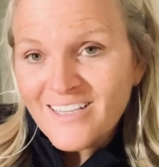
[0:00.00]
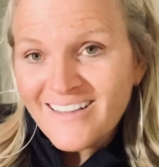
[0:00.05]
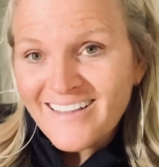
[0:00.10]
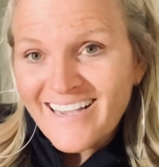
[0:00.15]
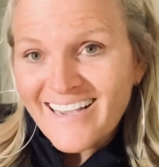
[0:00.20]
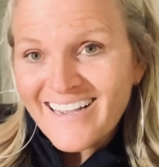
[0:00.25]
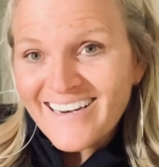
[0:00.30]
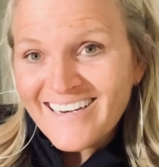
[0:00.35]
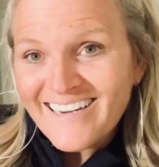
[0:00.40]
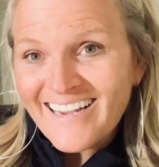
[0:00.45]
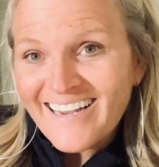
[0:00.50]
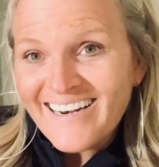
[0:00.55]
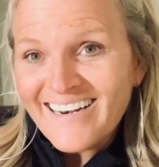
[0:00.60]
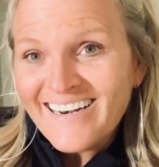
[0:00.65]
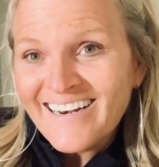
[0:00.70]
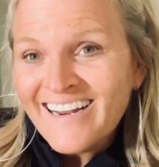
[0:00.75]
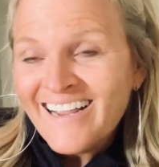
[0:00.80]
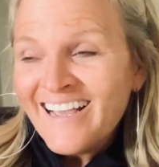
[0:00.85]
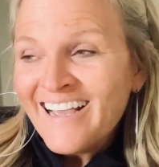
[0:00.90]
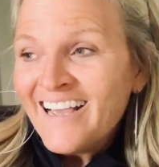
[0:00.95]
than that.
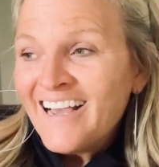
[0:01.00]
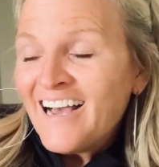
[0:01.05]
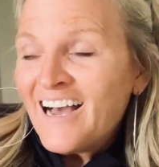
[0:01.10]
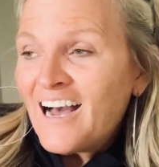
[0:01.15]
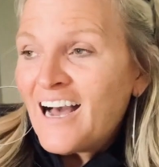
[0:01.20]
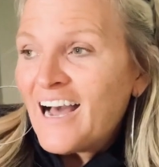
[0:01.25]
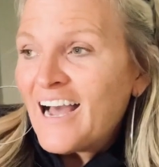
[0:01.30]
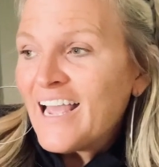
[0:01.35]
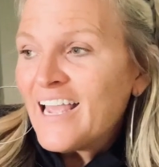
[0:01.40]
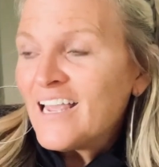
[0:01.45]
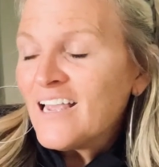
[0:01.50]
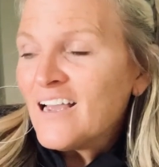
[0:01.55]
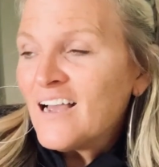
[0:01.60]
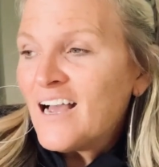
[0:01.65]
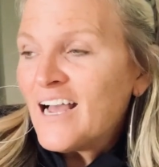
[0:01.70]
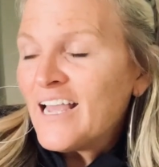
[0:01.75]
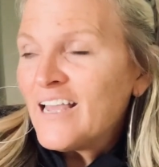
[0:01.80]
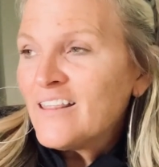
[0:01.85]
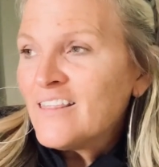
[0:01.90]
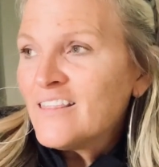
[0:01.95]
And I,
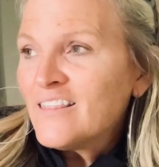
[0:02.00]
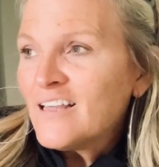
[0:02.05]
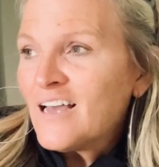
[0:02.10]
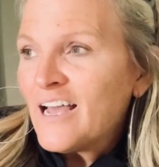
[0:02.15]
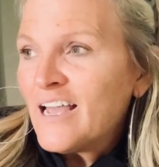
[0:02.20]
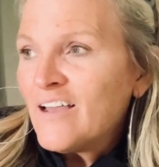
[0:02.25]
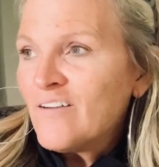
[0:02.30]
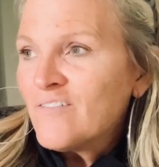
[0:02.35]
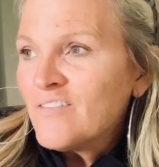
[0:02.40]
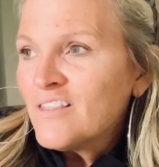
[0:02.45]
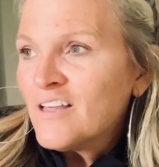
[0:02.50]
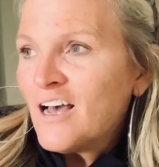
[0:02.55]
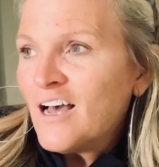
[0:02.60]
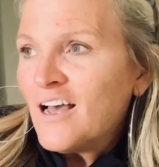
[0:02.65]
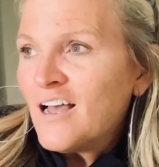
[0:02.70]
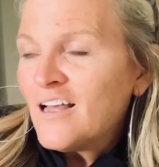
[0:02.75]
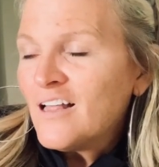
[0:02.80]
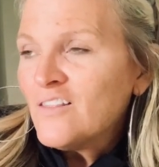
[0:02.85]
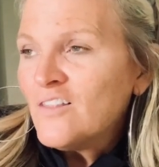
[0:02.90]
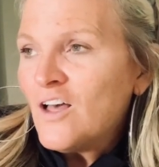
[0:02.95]
I, I have
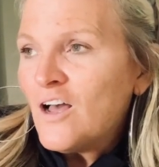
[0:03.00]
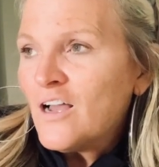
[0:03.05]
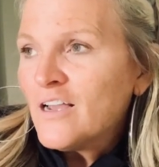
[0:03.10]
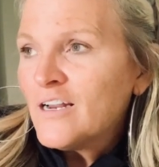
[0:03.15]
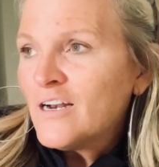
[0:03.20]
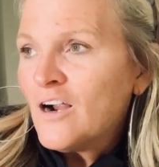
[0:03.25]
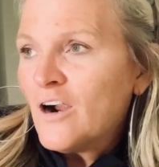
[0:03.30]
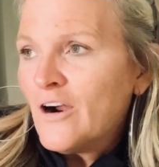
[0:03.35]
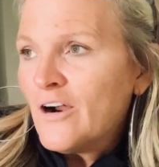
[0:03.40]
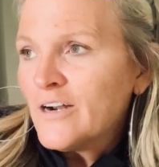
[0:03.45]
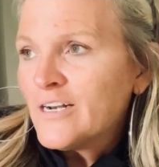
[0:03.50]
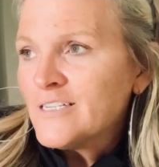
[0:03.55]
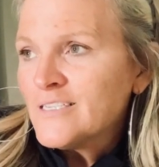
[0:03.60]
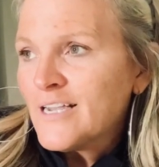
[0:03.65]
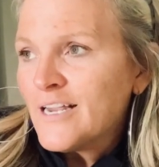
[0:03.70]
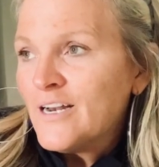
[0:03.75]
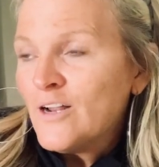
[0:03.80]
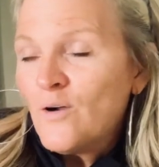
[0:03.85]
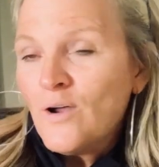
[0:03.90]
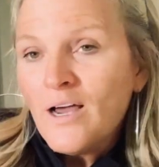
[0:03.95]
thought long and hard
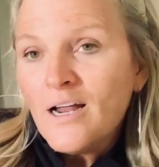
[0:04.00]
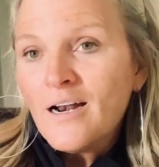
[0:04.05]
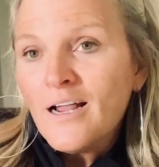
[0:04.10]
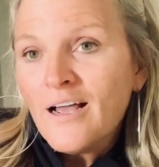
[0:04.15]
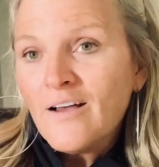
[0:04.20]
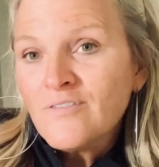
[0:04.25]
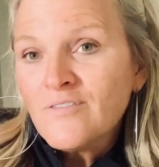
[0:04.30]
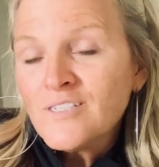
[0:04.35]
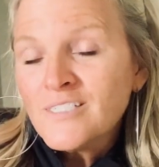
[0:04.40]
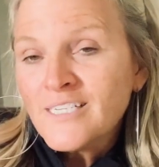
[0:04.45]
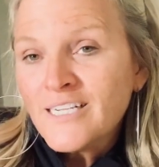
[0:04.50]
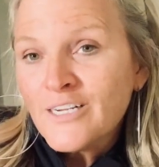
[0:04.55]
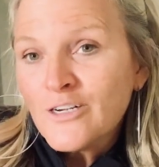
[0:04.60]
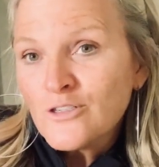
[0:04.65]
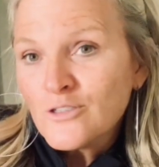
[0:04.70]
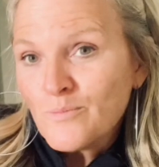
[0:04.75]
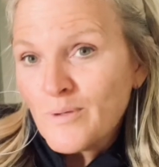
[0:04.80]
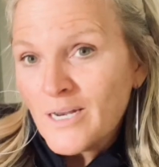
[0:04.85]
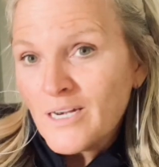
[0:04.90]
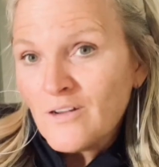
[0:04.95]
because I know how to have
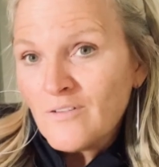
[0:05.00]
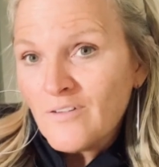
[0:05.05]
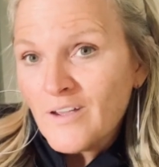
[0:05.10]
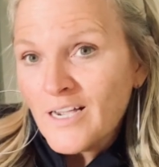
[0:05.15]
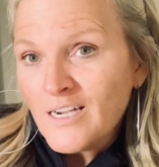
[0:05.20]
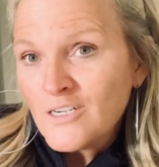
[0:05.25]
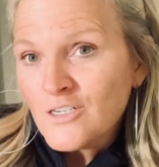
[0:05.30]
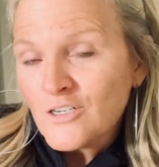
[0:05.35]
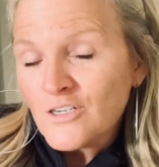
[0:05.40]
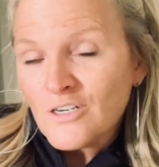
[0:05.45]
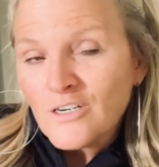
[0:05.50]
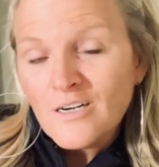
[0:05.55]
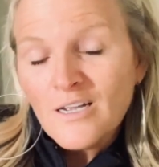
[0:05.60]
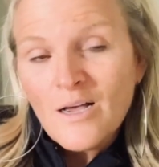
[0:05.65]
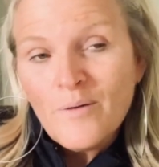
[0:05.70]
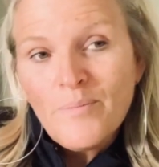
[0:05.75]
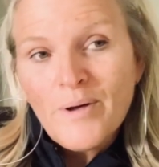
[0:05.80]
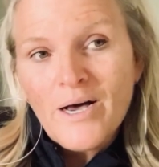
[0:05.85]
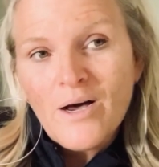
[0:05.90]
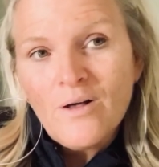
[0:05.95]
stickers manufactured
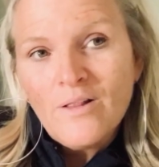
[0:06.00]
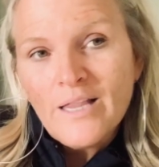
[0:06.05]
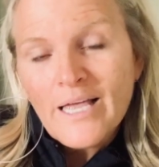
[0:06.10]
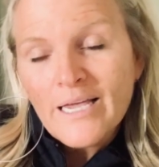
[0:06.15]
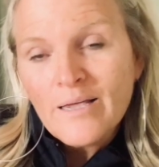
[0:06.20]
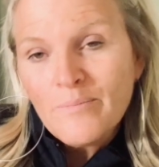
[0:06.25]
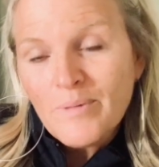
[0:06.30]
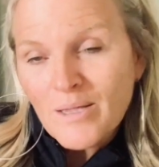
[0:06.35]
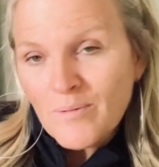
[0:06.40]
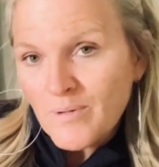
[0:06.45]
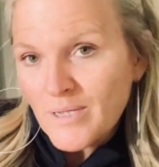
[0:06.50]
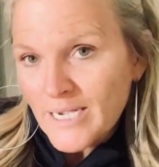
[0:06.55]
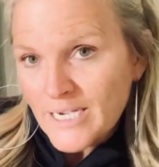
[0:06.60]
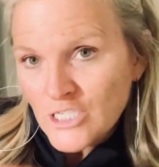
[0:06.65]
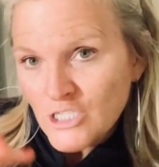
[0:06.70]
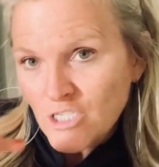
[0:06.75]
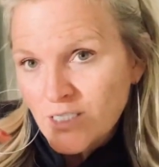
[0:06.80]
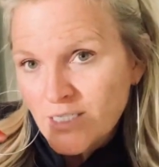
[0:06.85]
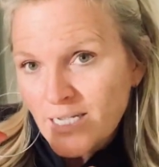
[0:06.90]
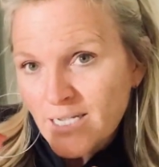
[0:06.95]
about like maybe I
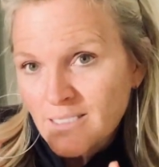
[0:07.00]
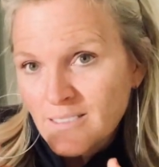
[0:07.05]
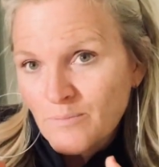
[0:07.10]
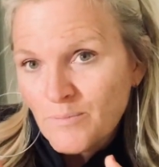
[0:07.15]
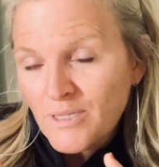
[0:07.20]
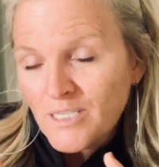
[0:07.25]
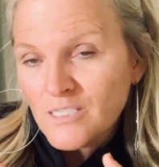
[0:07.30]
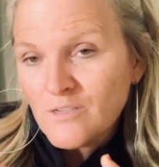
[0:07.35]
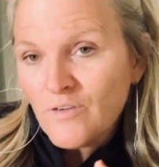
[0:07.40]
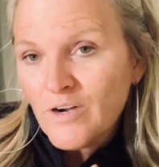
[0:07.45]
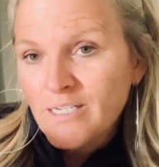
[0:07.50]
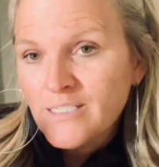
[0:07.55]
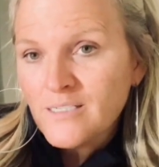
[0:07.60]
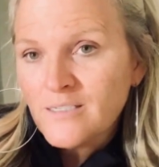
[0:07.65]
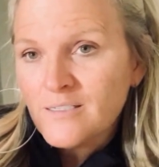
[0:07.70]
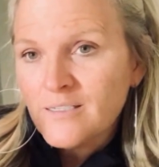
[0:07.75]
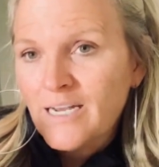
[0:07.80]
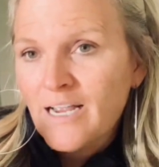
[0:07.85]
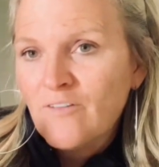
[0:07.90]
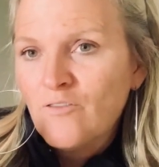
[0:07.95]
should take some of these
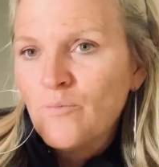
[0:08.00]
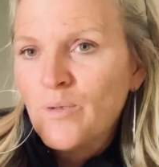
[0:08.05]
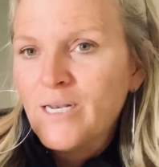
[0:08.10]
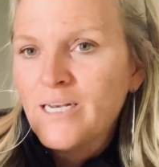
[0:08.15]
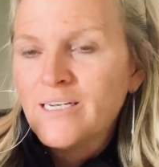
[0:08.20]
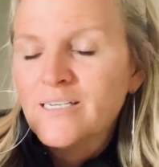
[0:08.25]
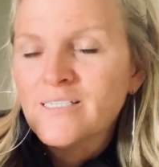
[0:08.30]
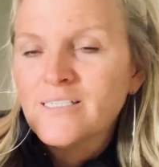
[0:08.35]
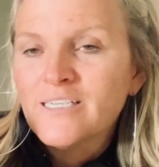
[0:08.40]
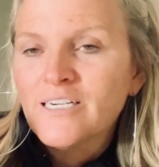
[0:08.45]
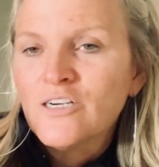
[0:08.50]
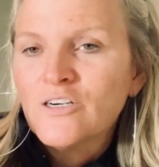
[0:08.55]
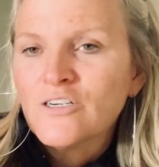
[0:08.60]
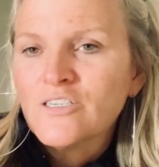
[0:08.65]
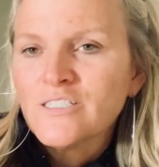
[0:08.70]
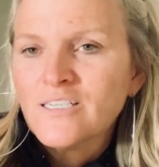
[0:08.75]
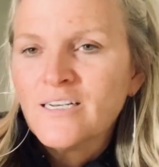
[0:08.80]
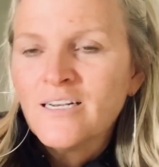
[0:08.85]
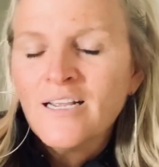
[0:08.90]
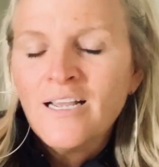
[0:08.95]
phrases and have them made into
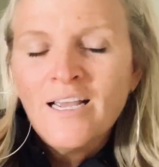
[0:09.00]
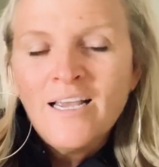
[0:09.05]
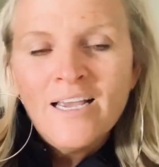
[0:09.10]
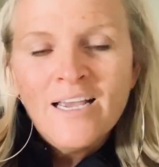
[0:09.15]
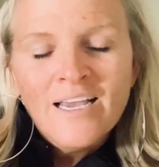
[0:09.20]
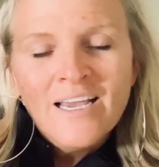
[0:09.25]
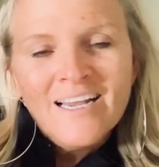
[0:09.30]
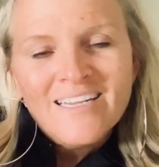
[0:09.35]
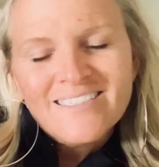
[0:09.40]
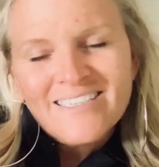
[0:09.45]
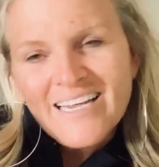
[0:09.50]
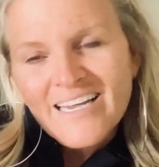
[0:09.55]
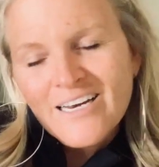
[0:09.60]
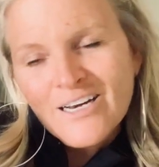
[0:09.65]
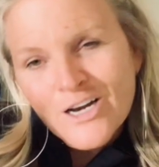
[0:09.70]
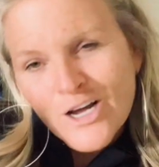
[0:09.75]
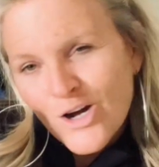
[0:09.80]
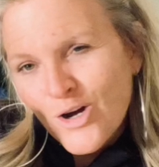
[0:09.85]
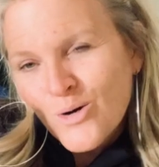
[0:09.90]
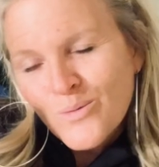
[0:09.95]
stickers and it's like,
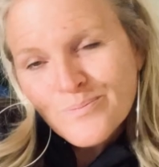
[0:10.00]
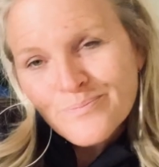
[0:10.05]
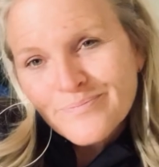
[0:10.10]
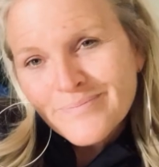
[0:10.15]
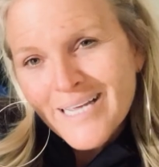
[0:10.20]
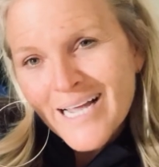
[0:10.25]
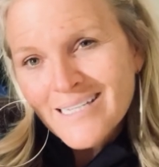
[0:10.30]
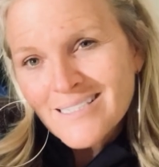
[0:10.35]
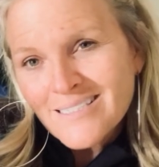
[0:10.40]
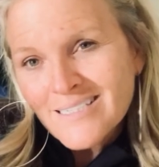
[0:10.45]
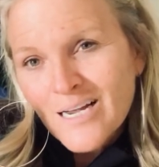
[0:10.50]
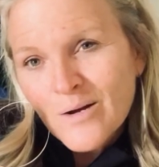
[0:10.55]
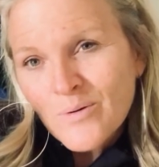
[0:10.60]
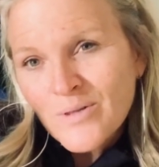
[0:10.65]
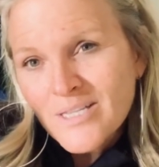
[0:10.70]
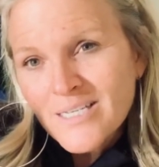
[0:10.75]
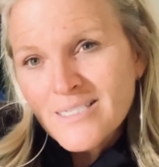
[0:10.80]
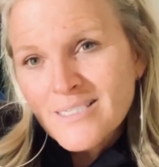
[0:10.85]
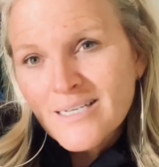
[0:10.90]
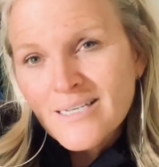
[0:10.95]
no, that's not
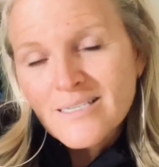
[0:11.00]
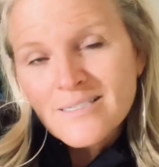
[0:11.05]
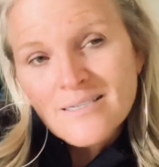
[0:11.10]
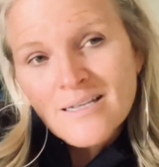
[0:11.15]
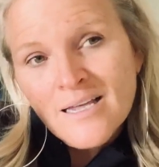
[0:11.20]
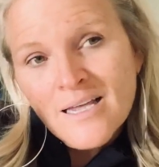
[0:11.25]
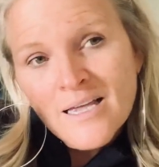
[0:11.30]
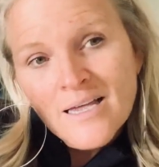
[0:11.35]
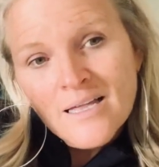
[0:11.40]
what this is.